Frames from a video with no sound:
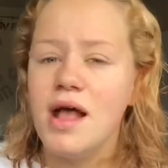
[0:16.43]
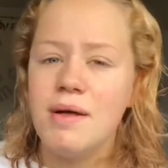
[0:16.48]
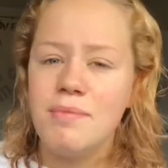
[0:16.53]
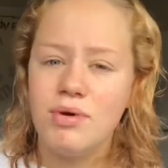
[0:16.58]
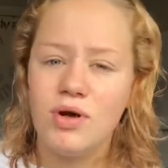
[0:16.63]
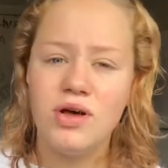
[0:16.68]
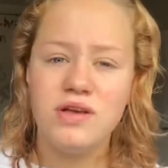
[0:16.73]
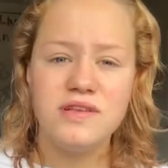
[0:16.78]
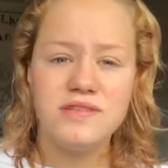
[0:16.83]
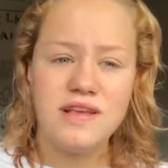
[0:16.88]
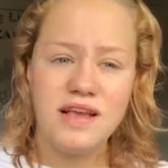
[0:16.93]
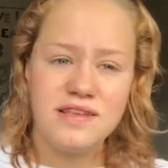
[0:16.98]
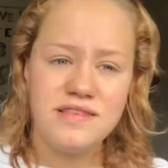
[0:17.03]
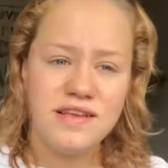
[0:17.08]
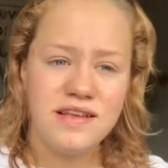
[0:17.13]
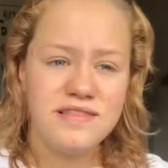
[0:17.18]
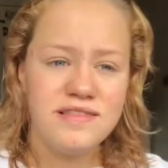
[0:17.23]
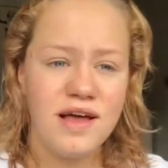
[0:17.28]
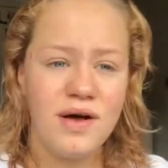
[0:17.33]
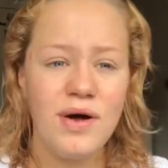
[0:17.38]
because as
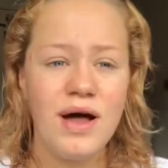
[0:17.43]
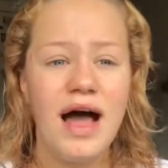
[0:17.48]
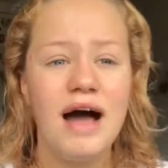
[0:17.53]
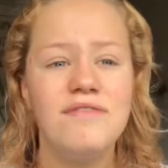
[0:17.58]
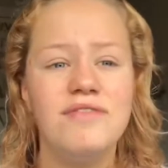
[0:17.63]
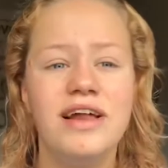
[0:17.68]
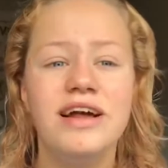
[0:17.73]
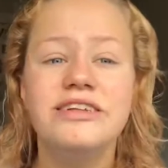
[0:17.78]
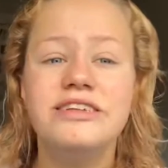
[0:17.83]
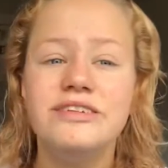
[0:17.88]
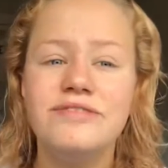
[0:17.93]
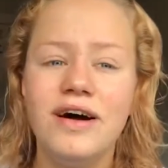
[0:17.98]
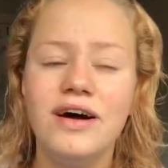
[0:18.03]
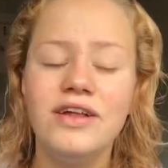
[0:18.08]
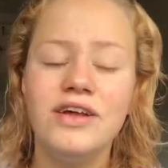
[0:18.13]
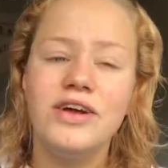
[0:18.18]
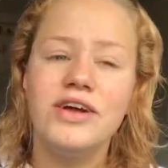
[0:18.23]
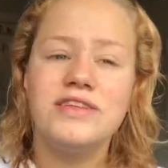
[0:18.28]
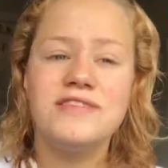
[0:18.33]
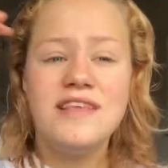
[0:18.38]
you can tell I haven't actually
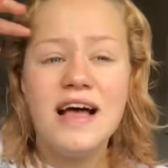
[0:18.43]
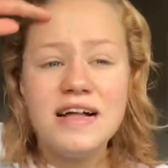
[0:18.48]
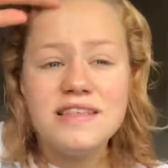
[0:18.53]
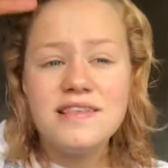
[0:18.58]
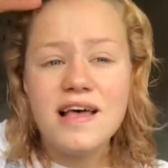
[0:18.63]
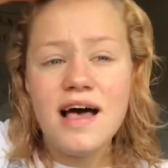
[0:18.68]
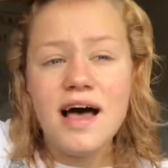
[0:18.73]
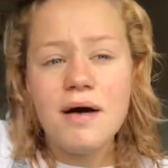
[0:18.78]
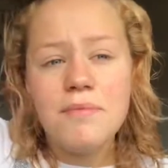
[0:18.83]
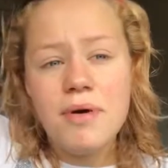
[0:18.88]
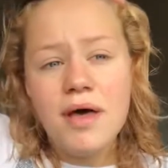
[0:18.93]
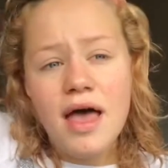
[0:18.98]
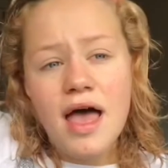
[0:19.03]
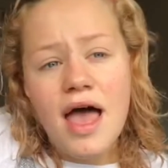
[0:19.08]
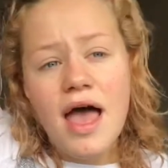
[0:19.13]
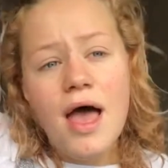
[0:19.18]
found a good setup.